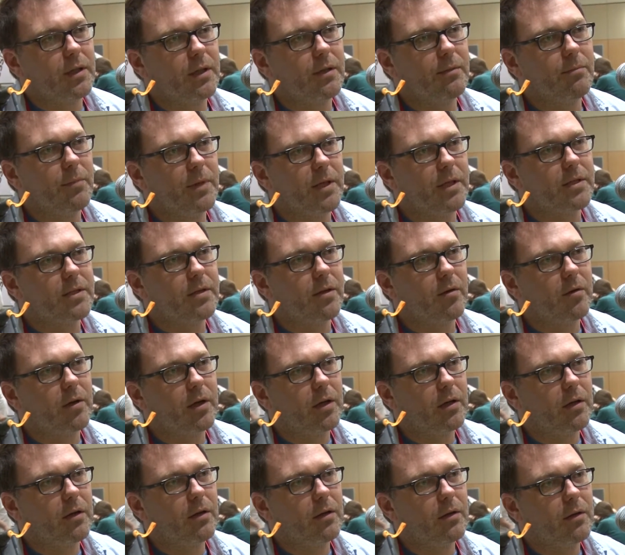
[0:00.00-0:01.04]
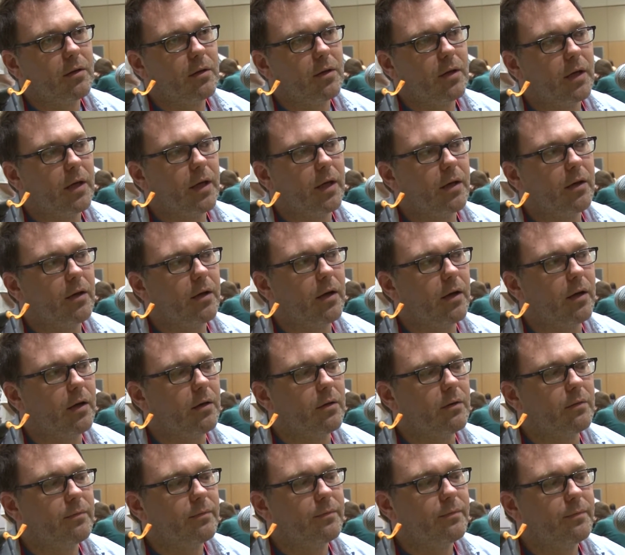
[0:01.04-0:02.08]
in Minnesota, and
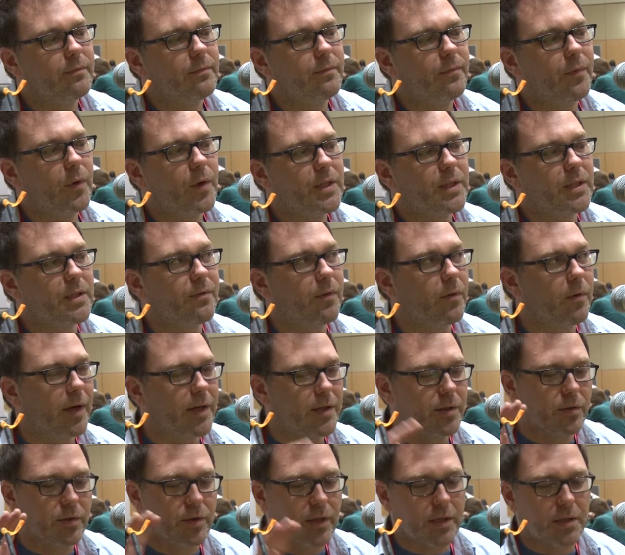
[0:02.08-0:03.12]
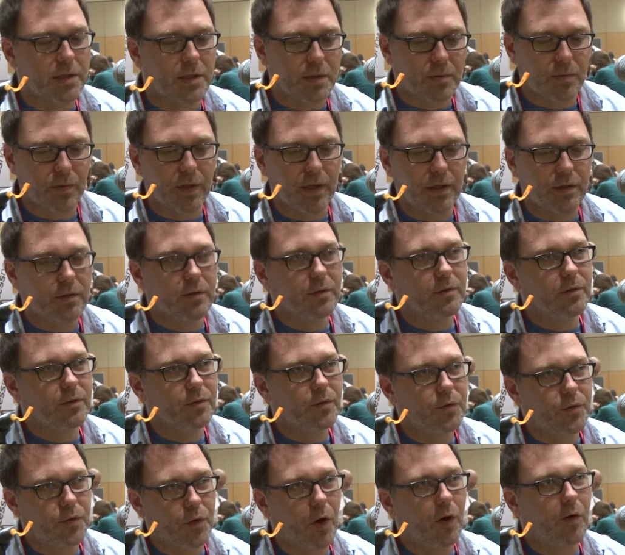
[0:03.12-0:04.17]
Voices for Racial Justice really
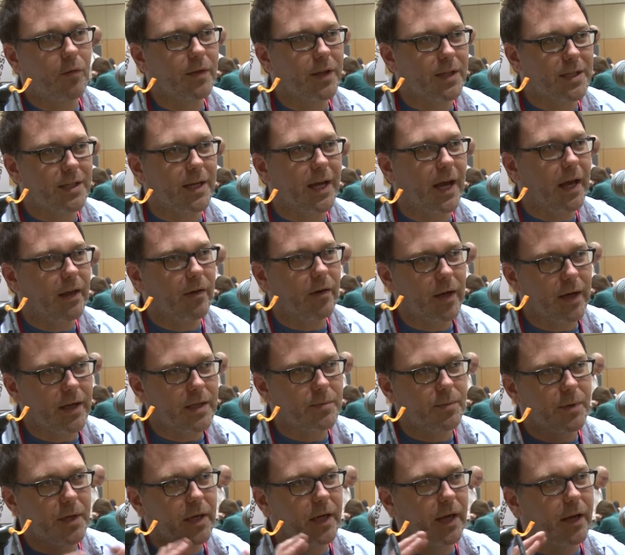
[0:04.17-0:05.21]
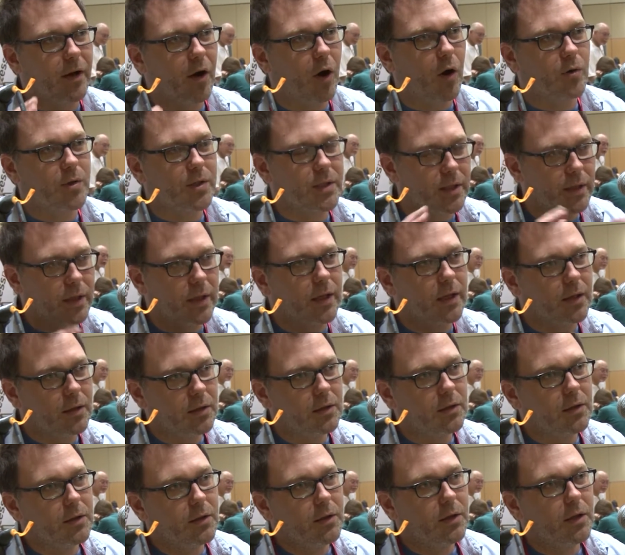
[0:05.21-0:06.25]
drove this gathering. SPNN hosted it.
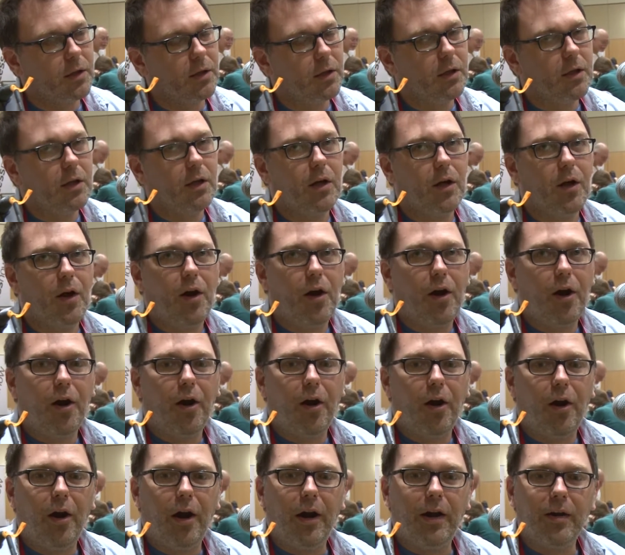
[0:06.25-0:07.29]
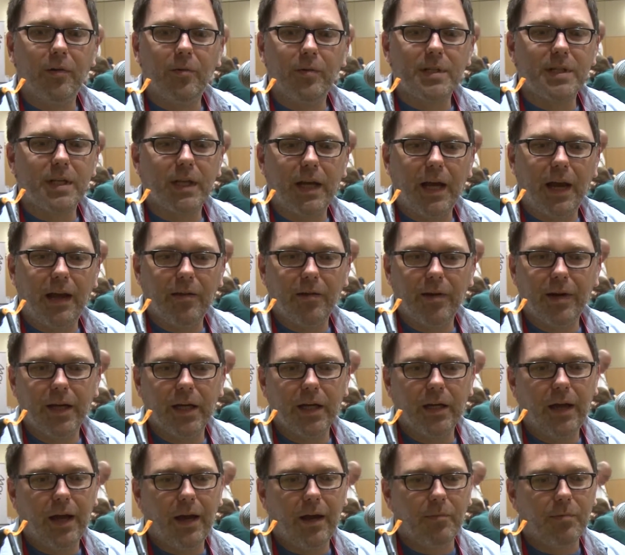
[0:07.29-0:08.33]
And it was a
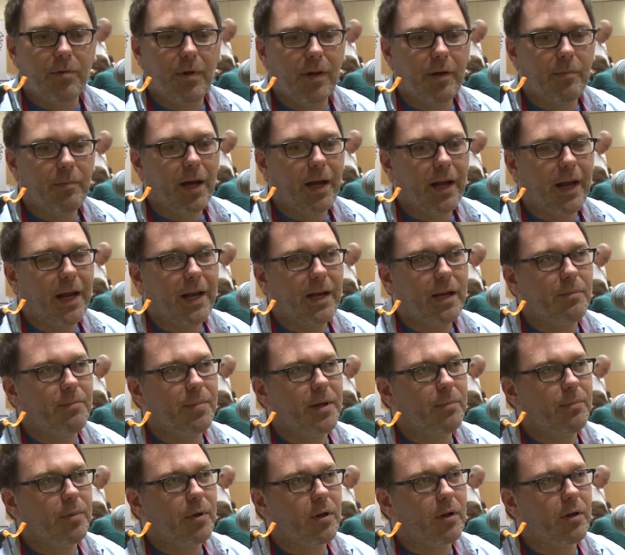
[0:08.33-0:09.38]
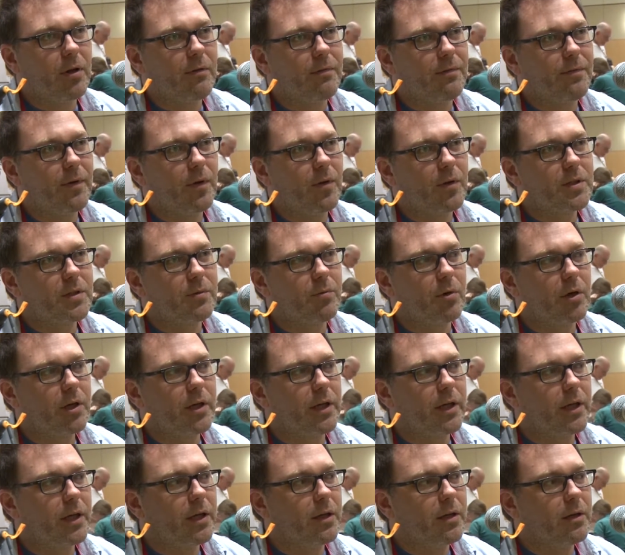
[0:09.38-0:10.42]
gathering, probably about 80 people of folks
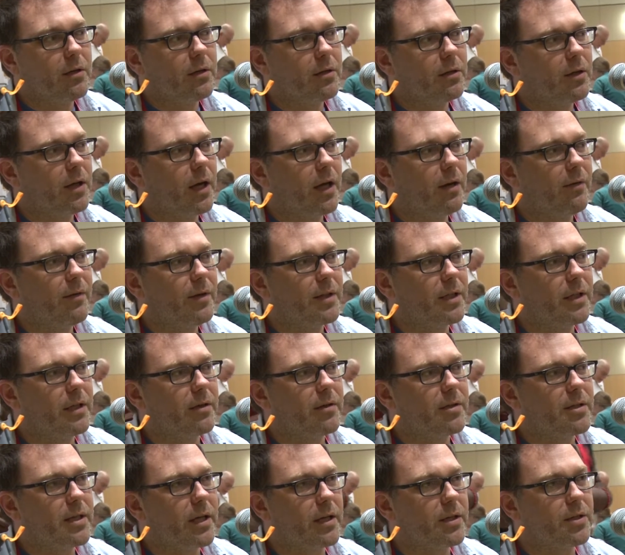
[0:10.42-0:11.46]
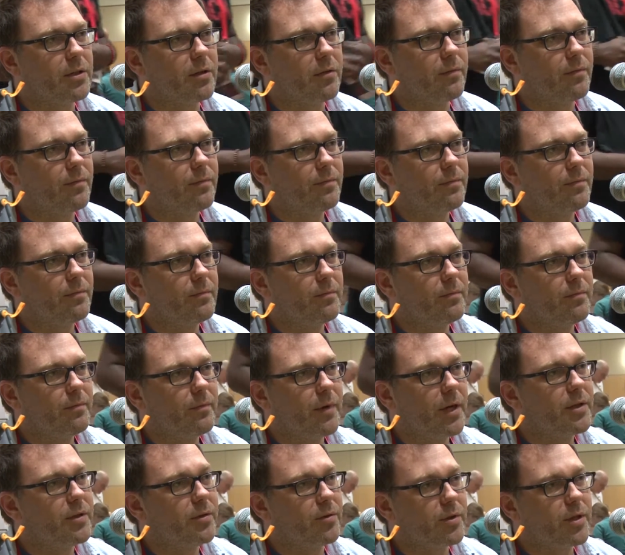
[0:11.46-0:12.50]
working kind of at the intersection of
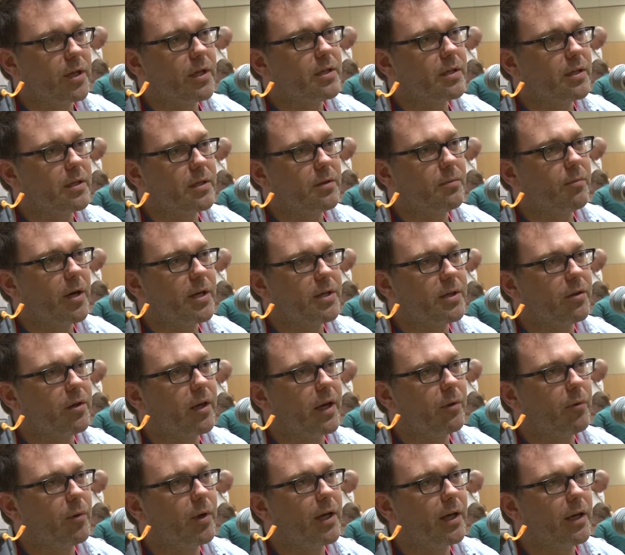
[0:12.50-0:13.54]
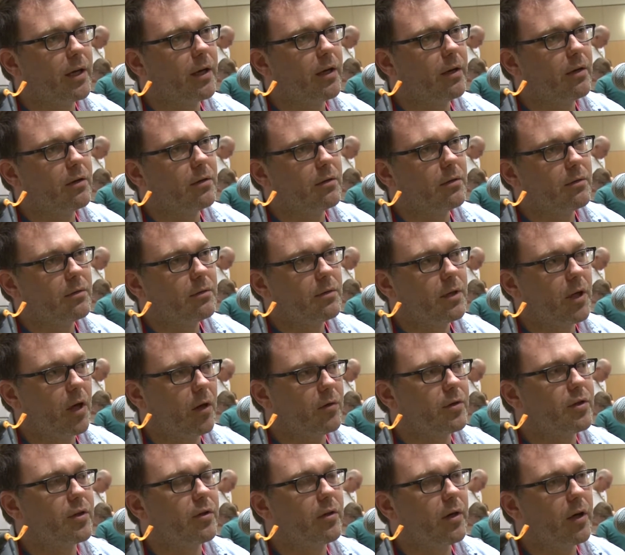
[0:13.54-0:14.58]
racial justice, racial equity, and
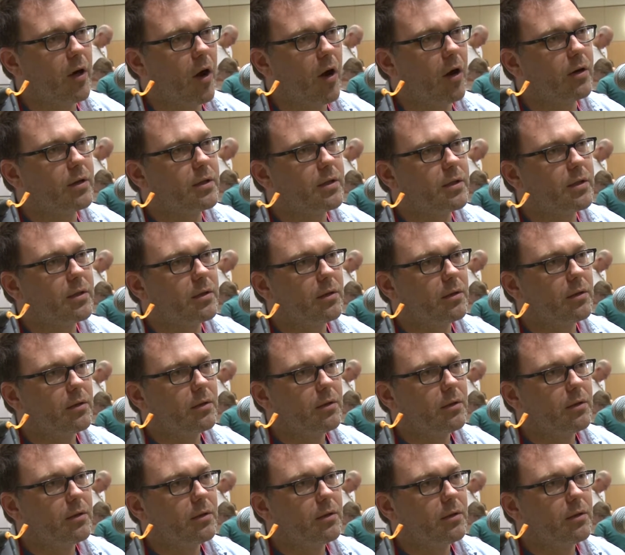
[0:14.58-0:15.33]
culture and arts.